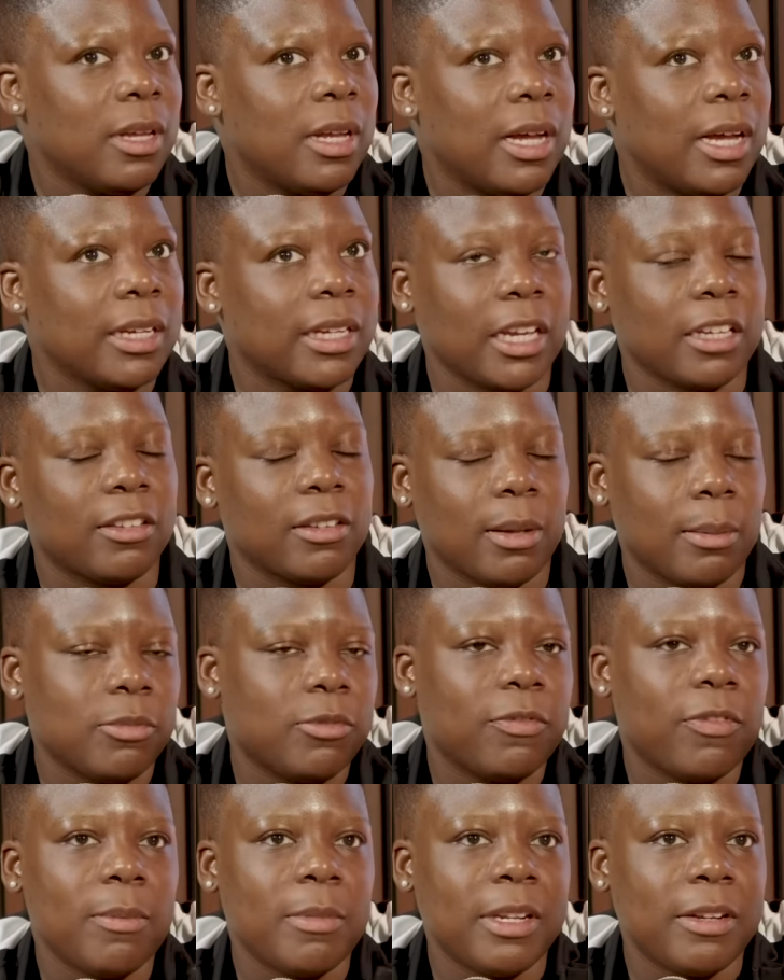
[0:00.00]
I guess
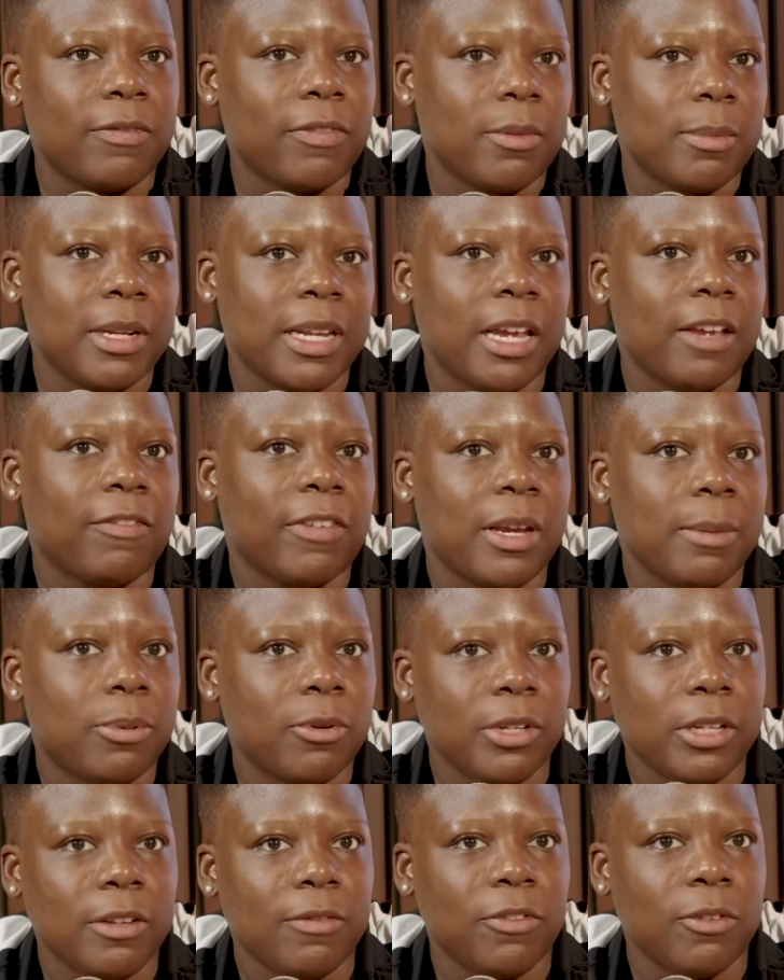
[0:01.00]
from an FA
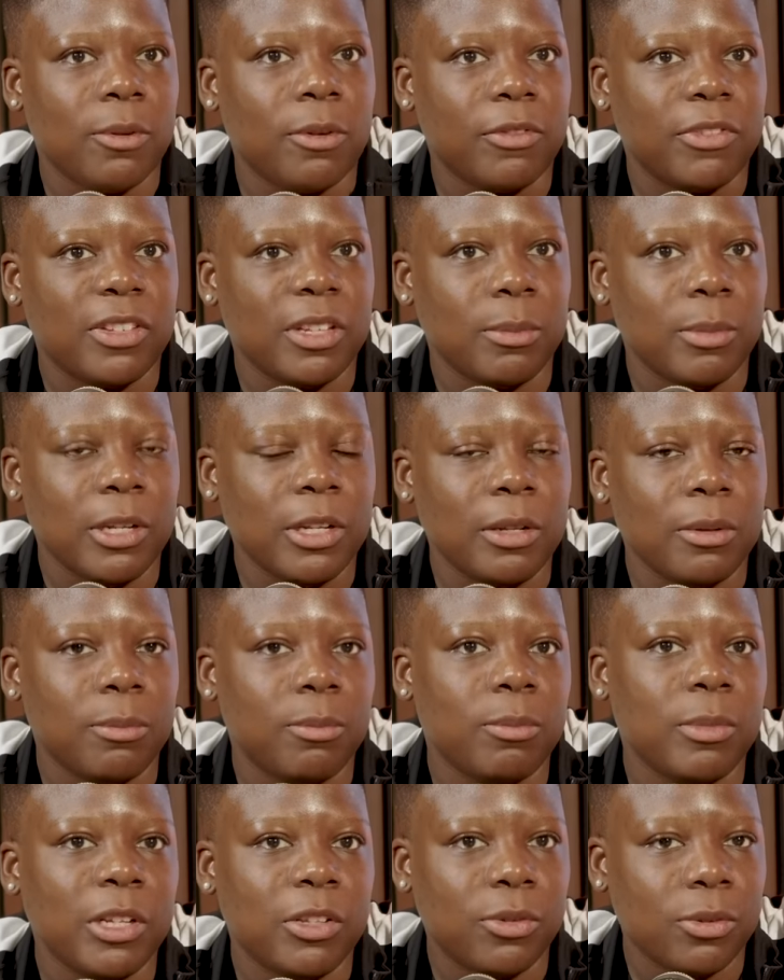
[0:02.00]
point of view, obviously
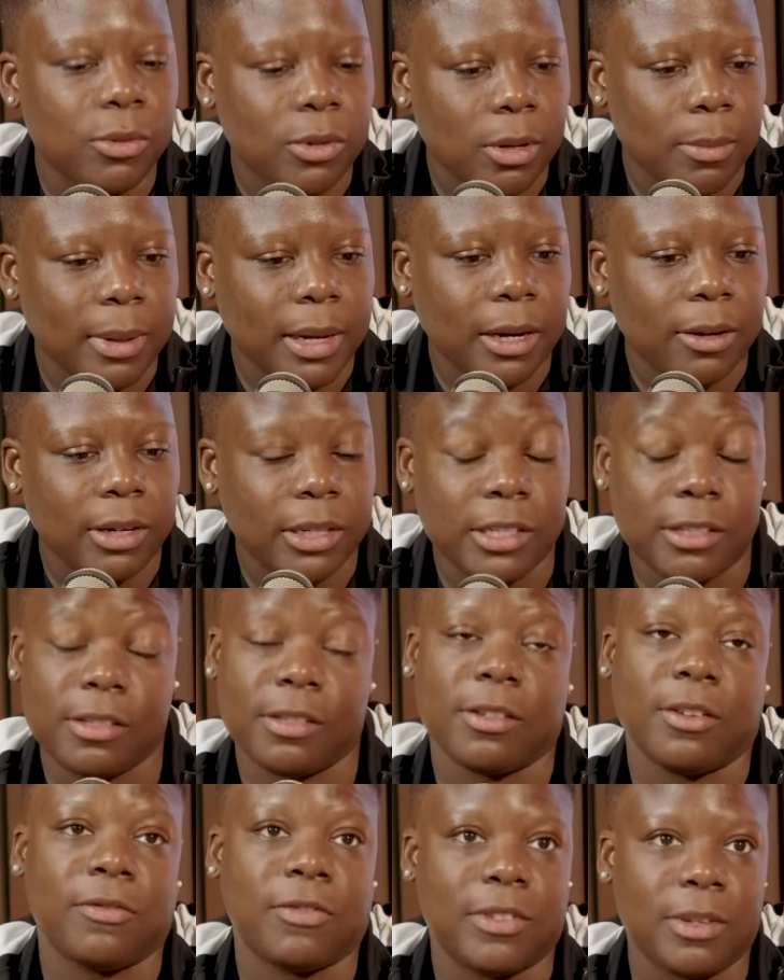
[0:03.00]
we talk about, and this
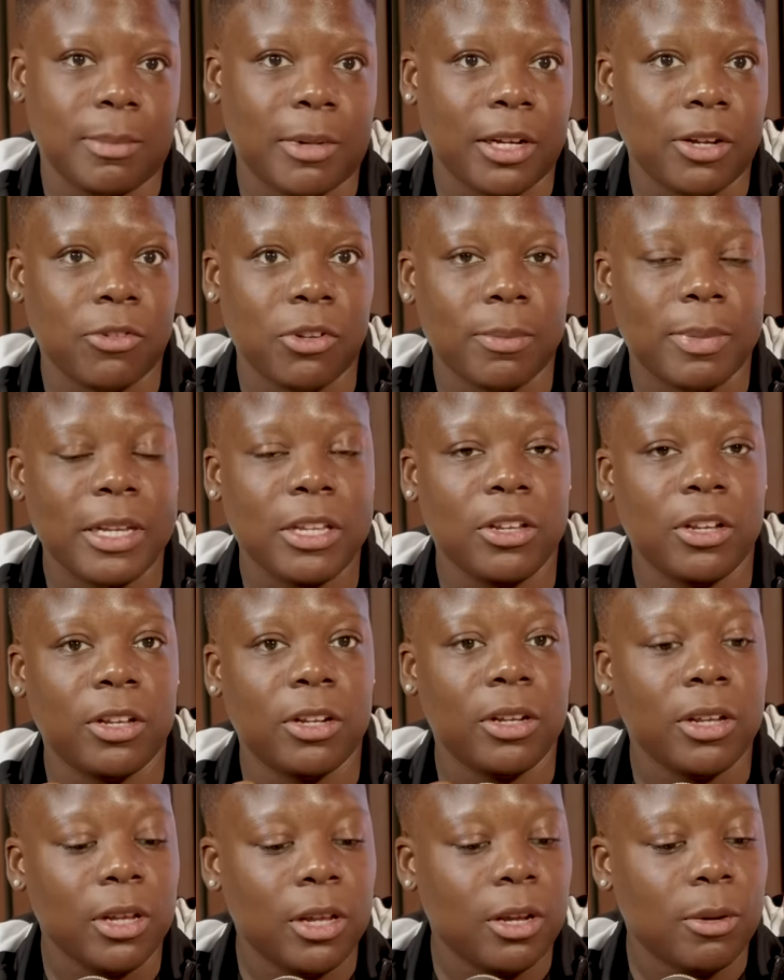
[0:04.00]
is obviously my own
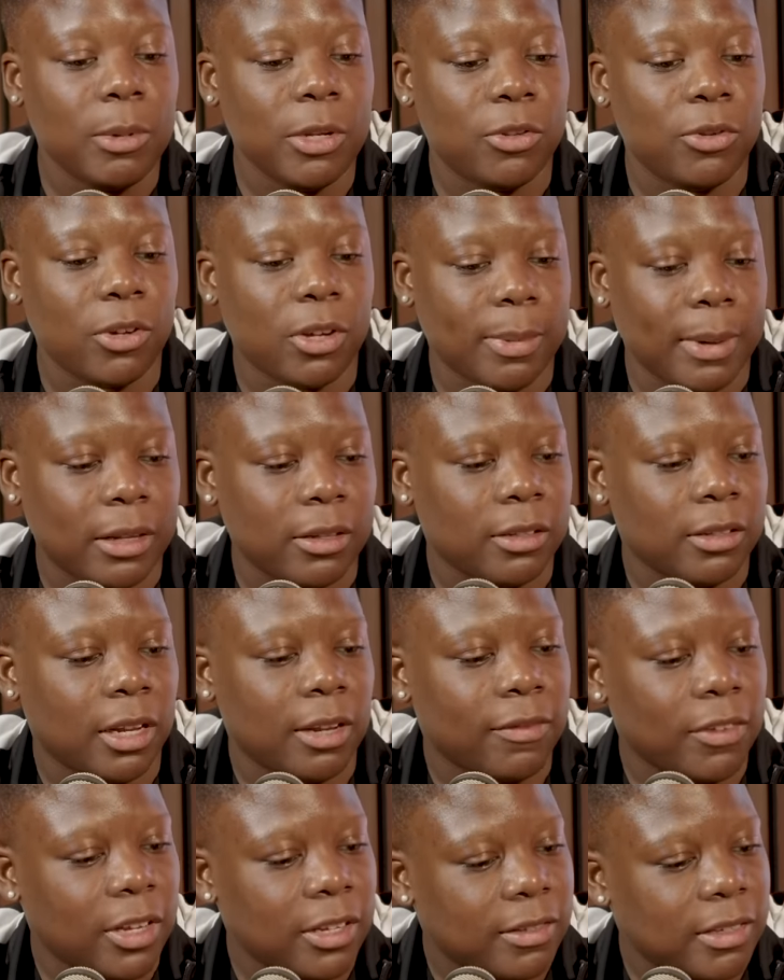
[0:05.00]
opinion, we talk about the
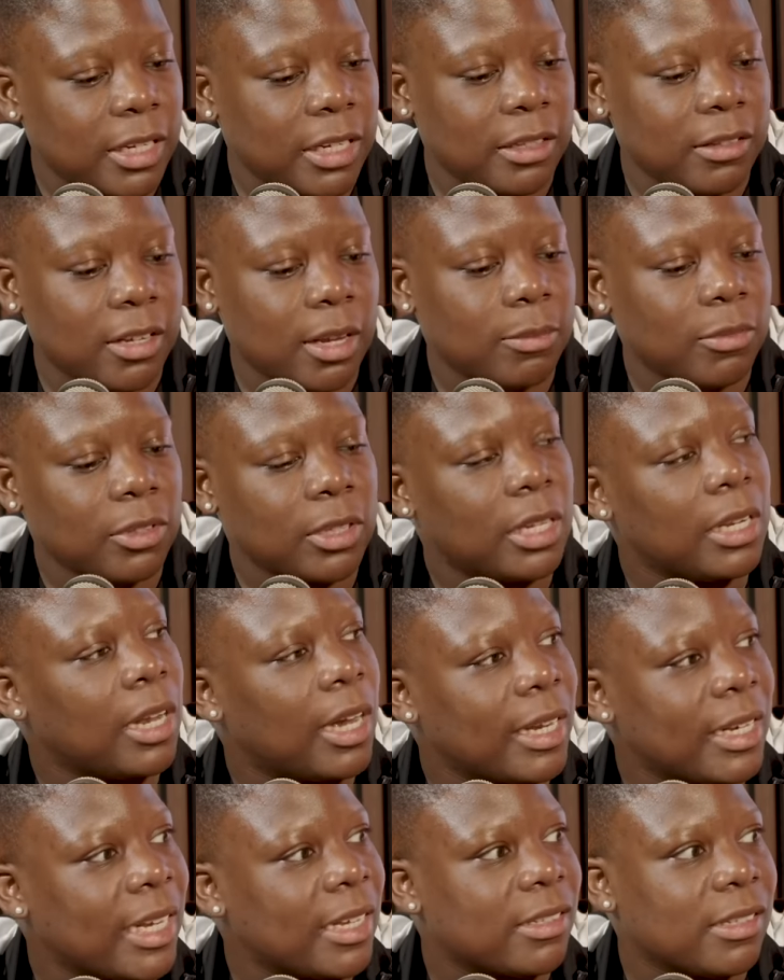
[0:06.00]
diversity in terms of the
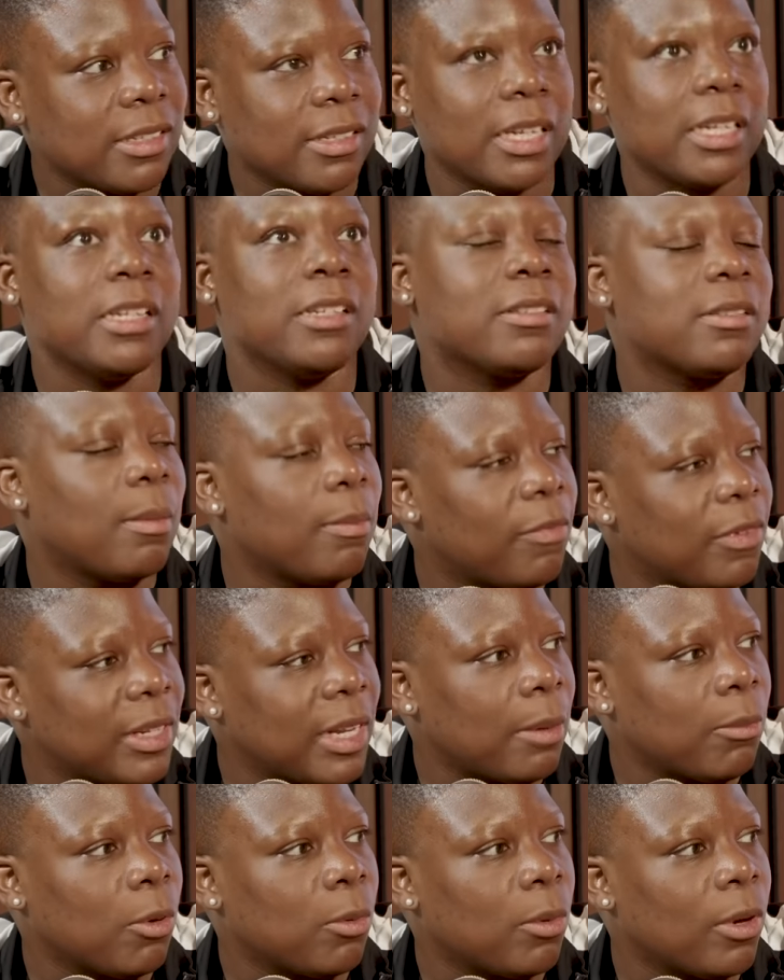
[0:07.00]
Lionesses, and it's something
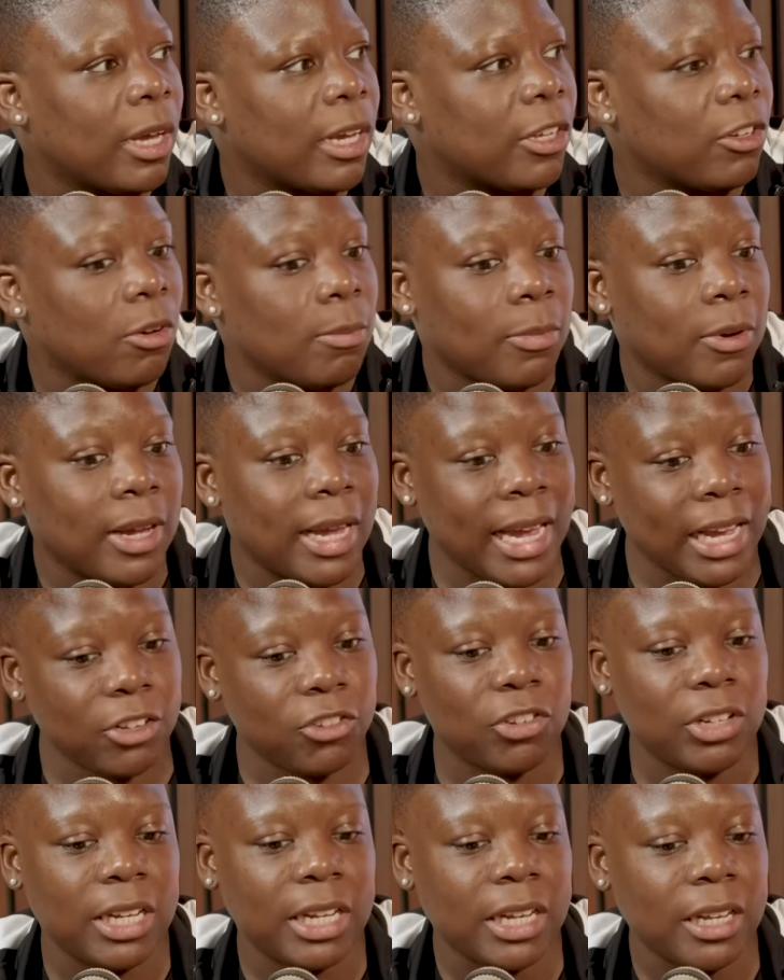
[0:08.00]
that we're working on, but
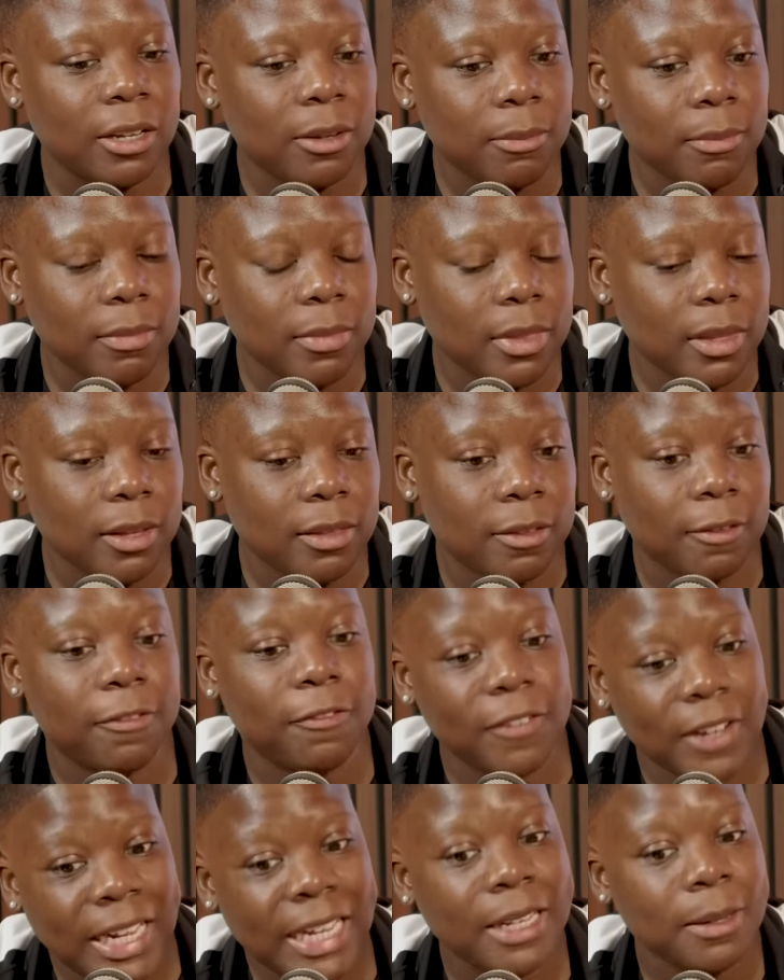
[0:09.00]
actually the
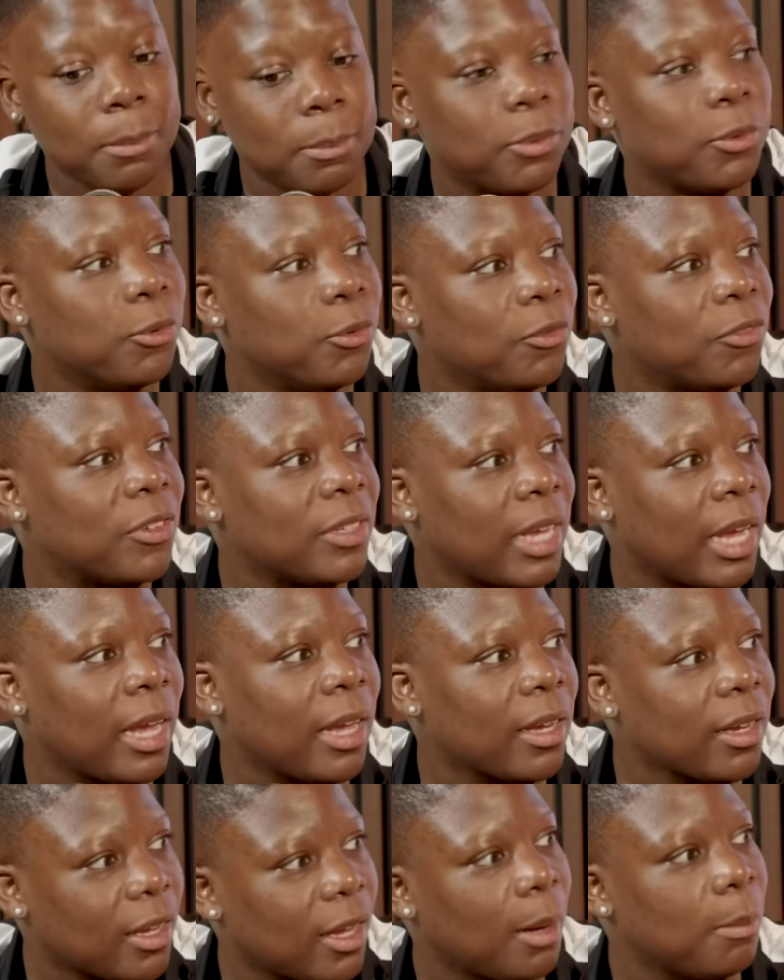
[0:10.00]
feeding pool for
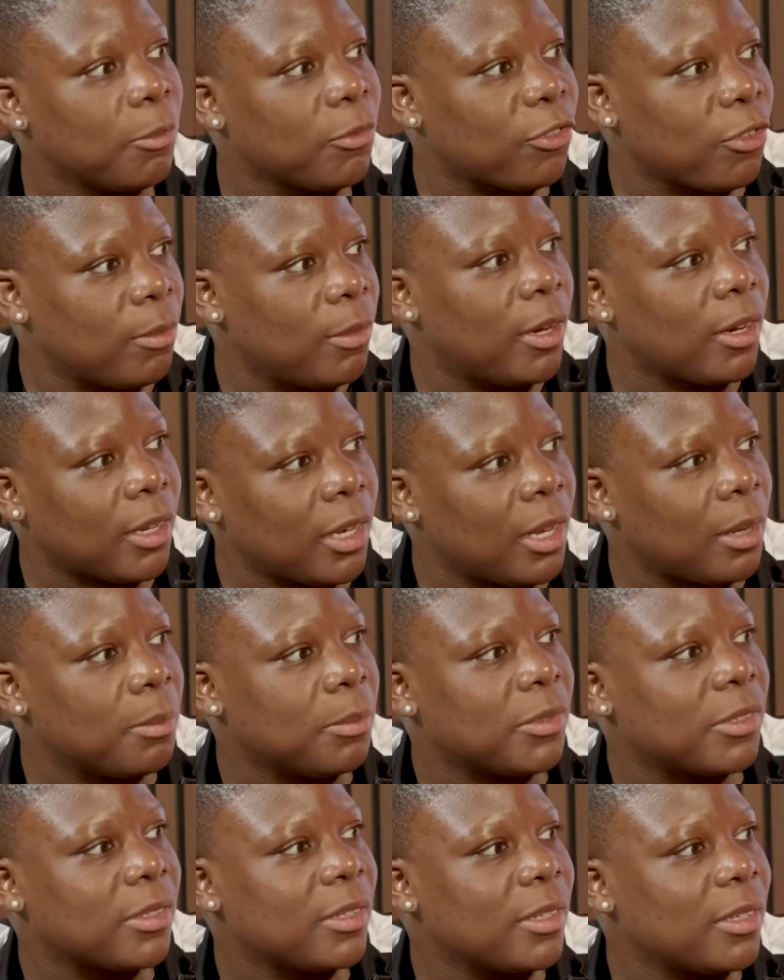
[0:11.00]
that comes from our clubs.